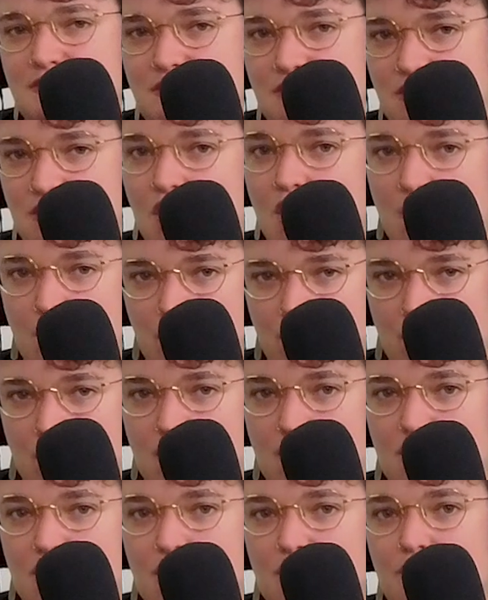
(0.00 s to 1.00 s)
the
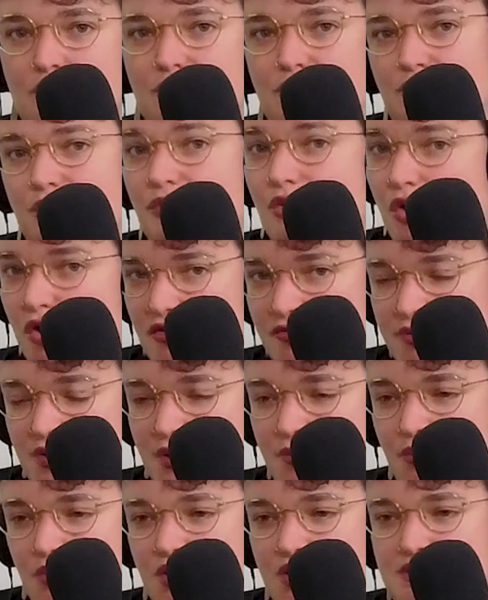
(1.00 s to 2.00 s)
operator through an
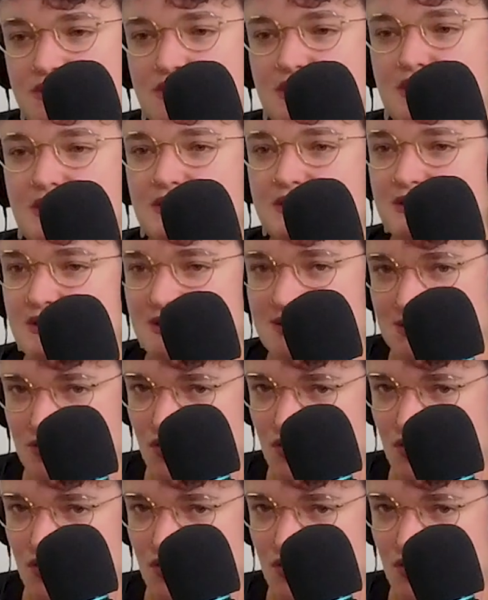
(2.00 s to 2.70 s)
RFP process. Tennessee